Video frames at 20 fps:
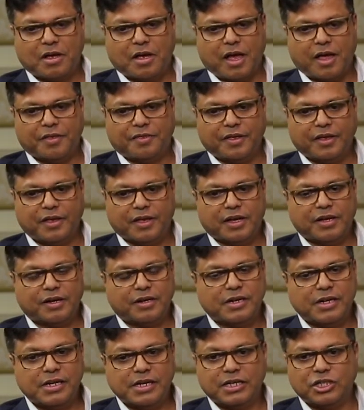I think I
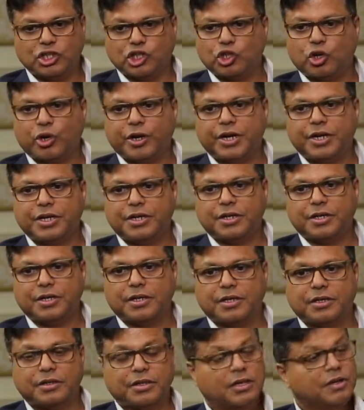really enjoyed
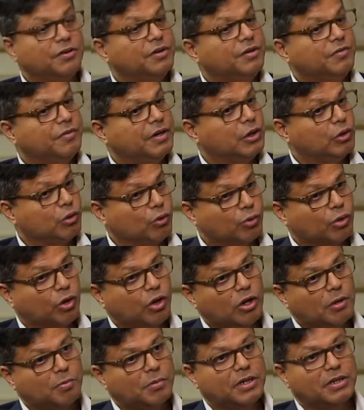the event
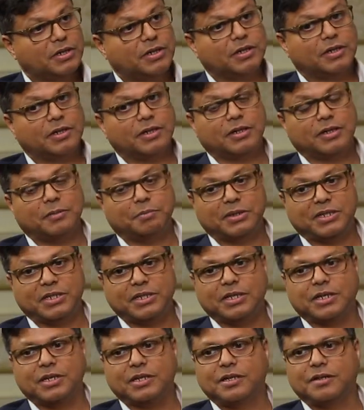overall, but in
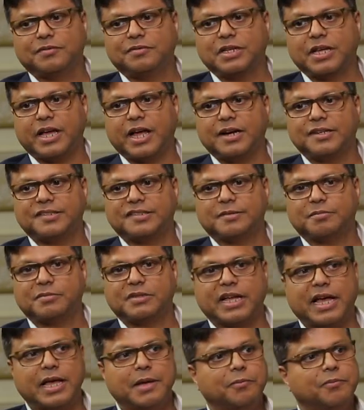particular, we had some
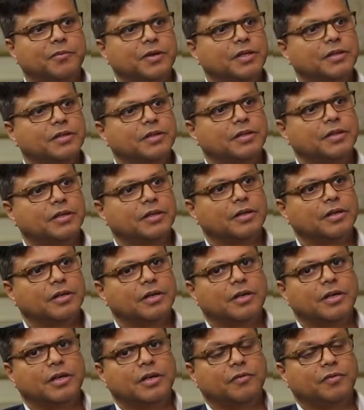time with
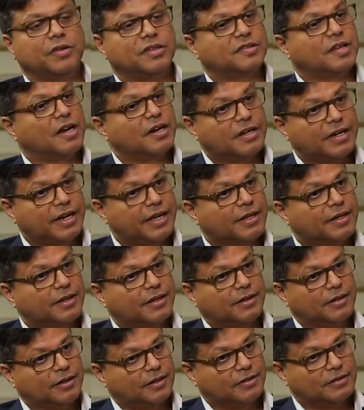
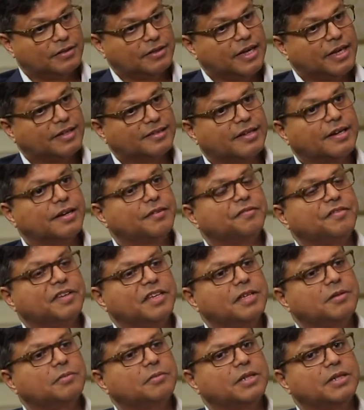SunTec, the executive
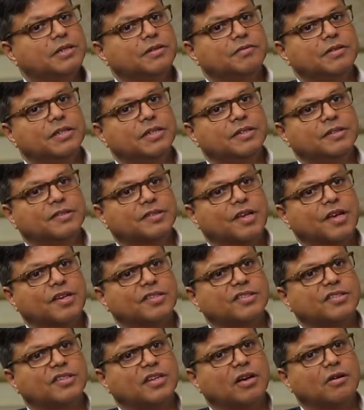team, and we
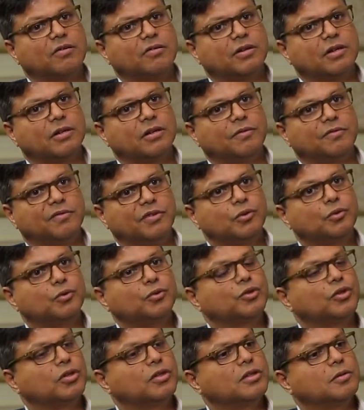discussed our
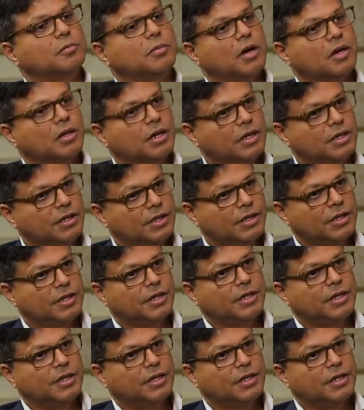views on the market